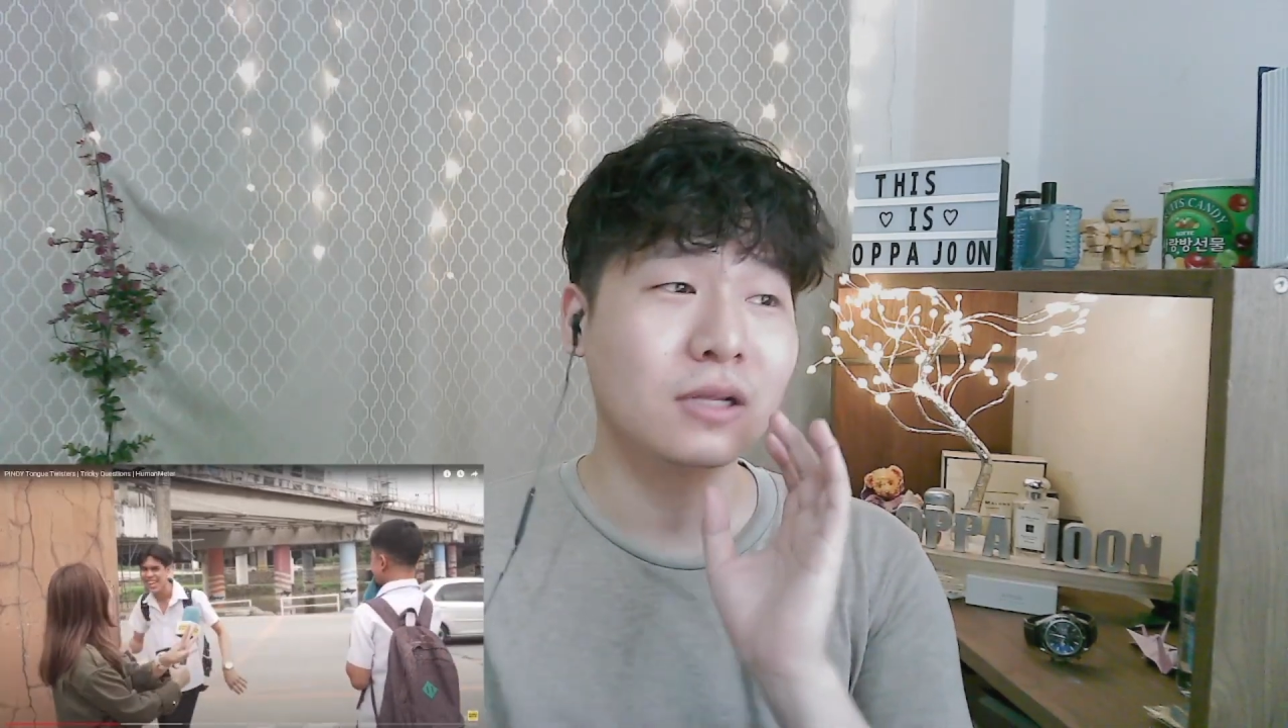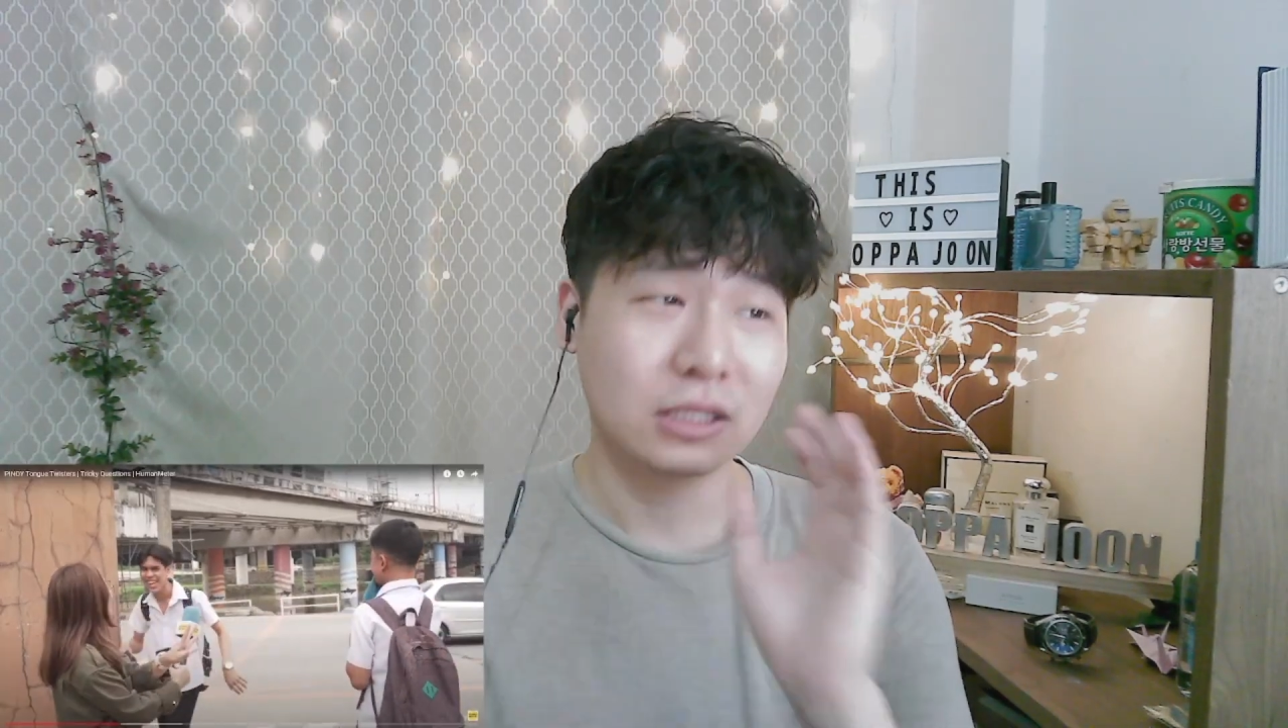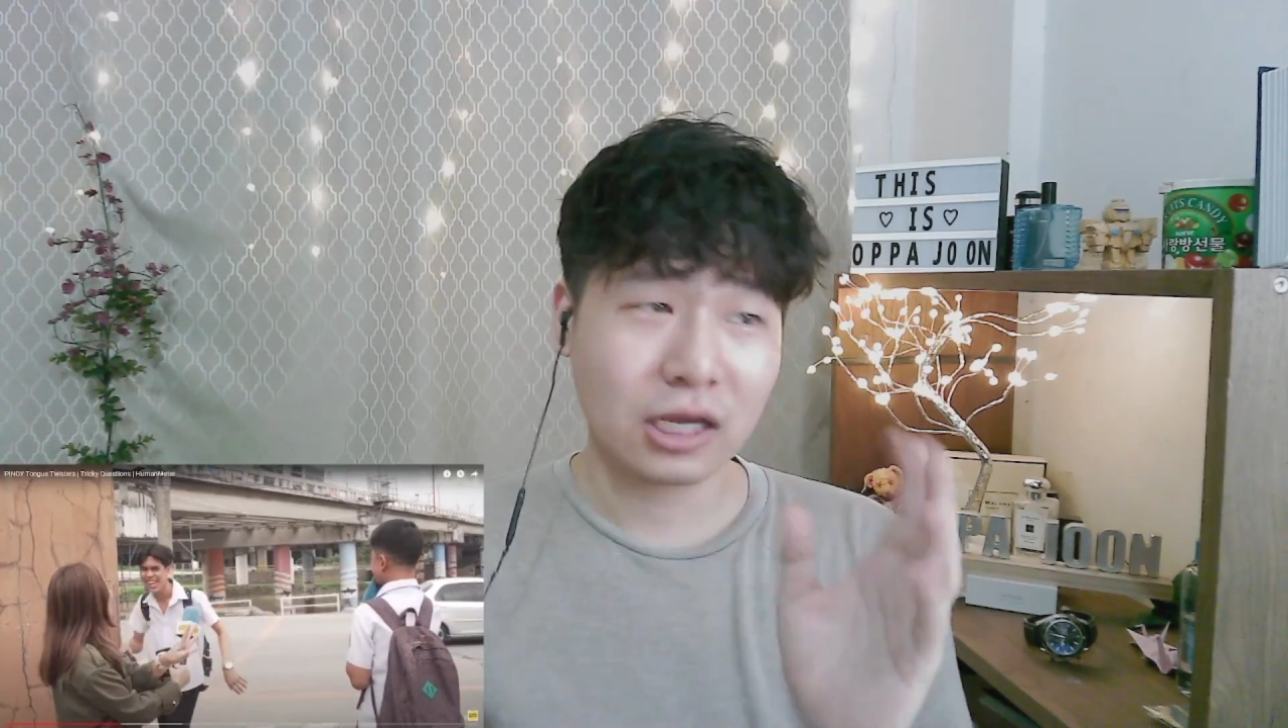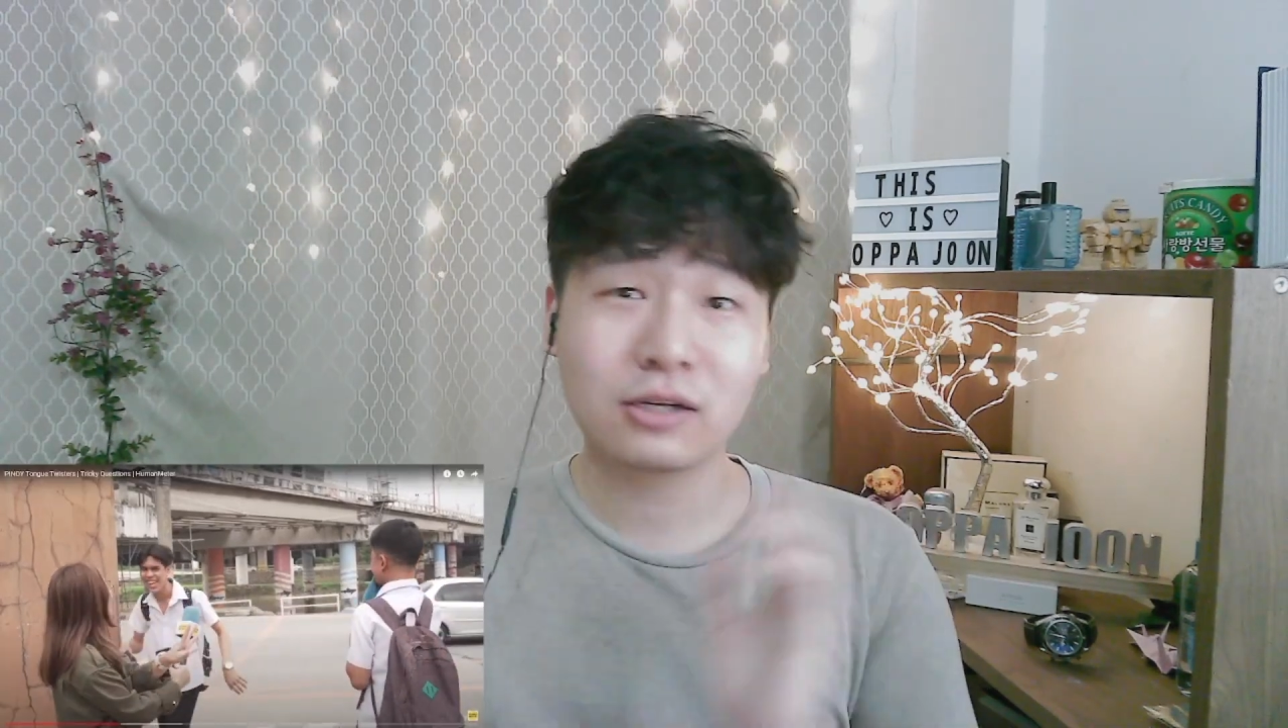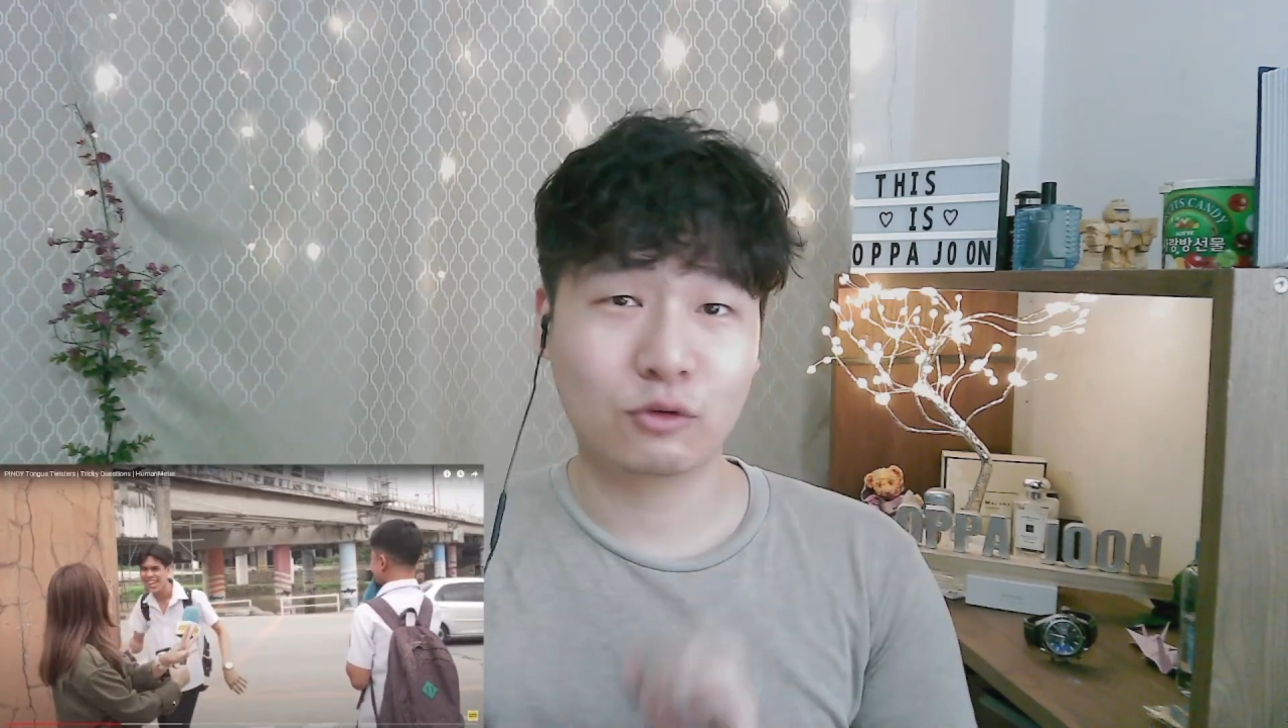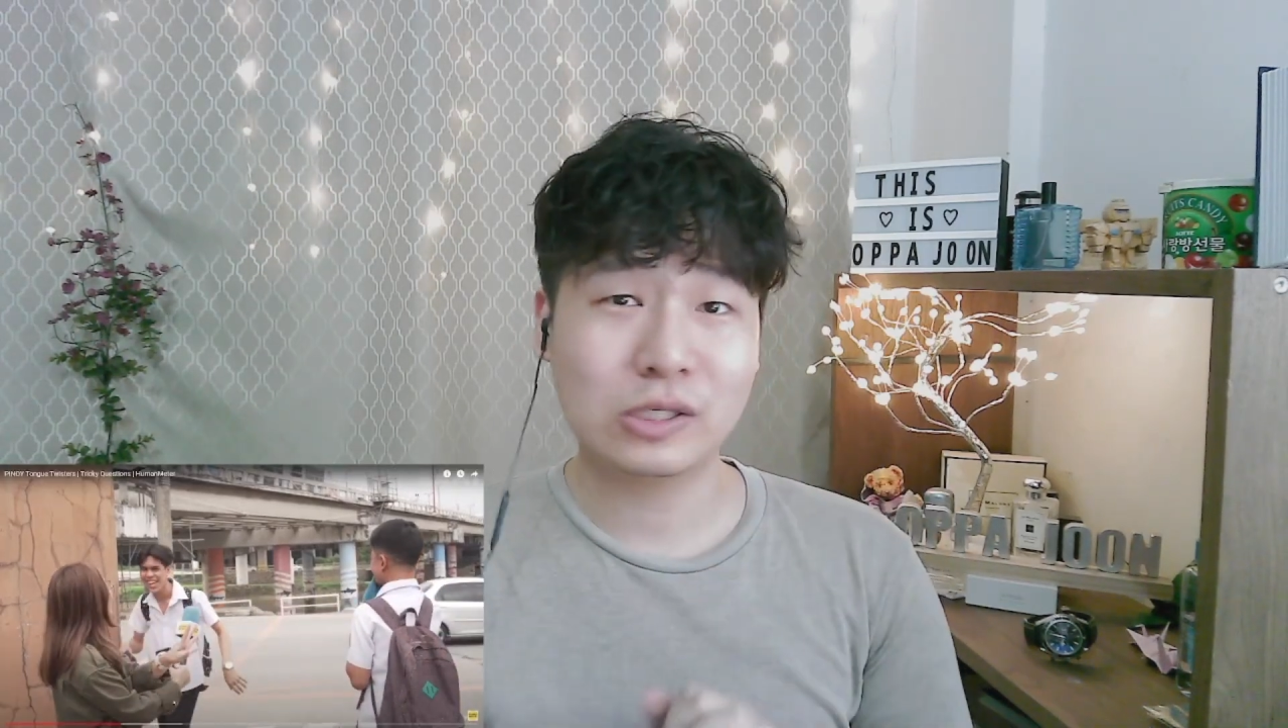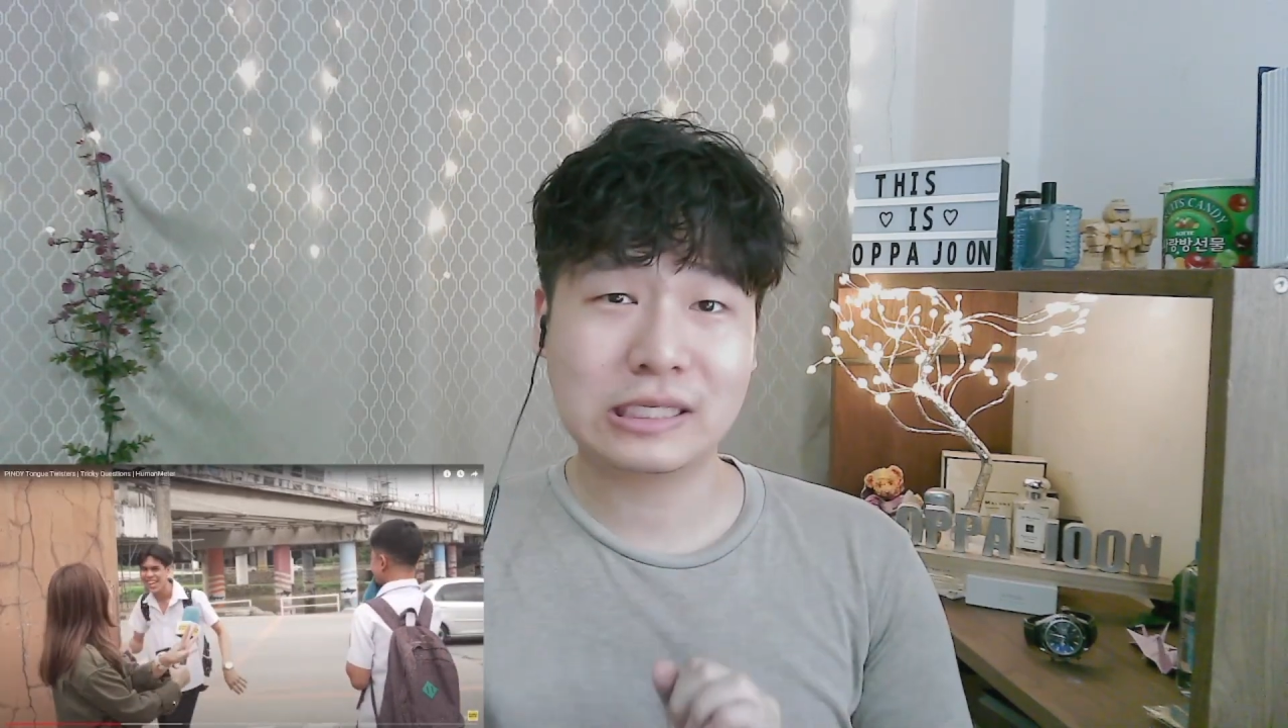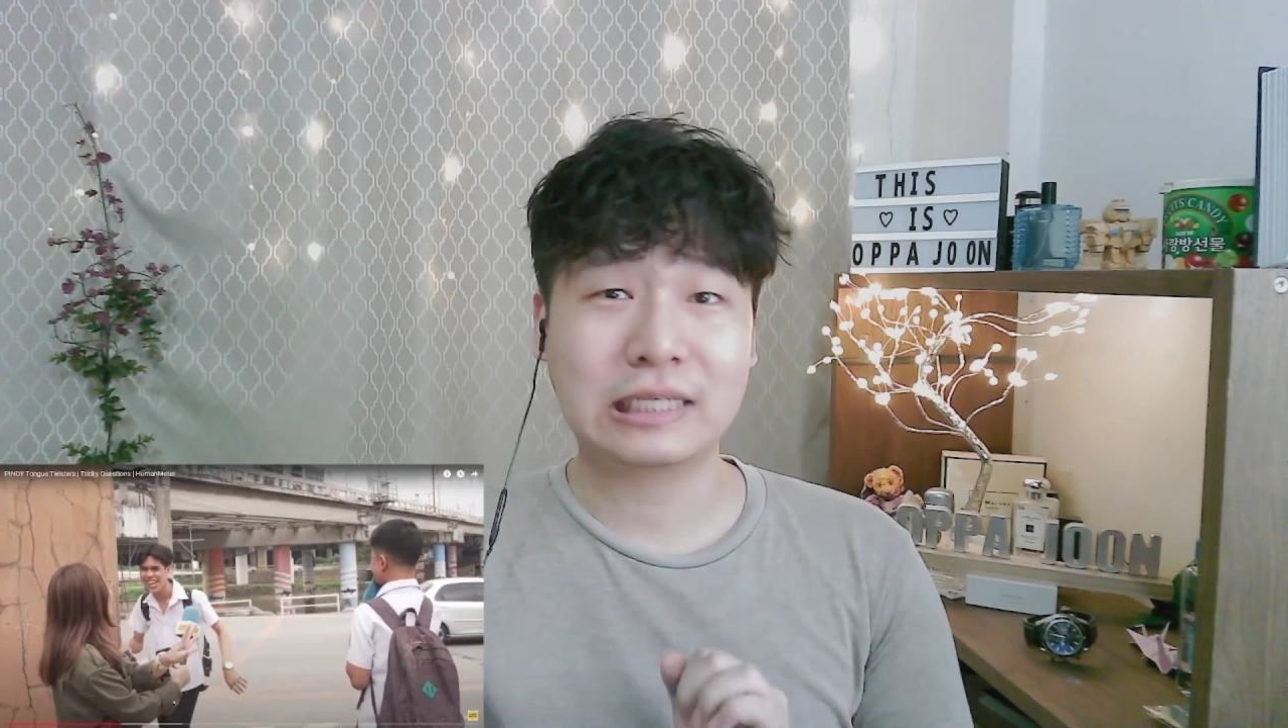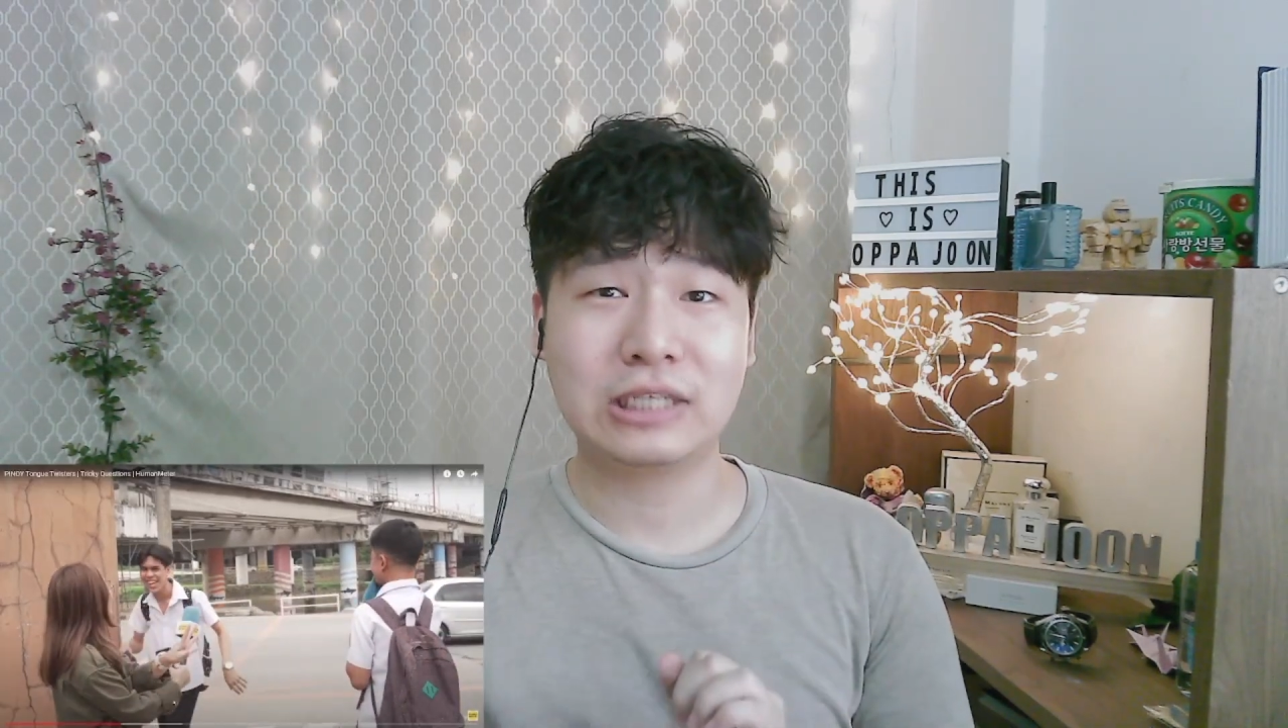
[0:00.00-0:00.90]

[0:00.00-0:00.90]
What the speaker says: tongue twisting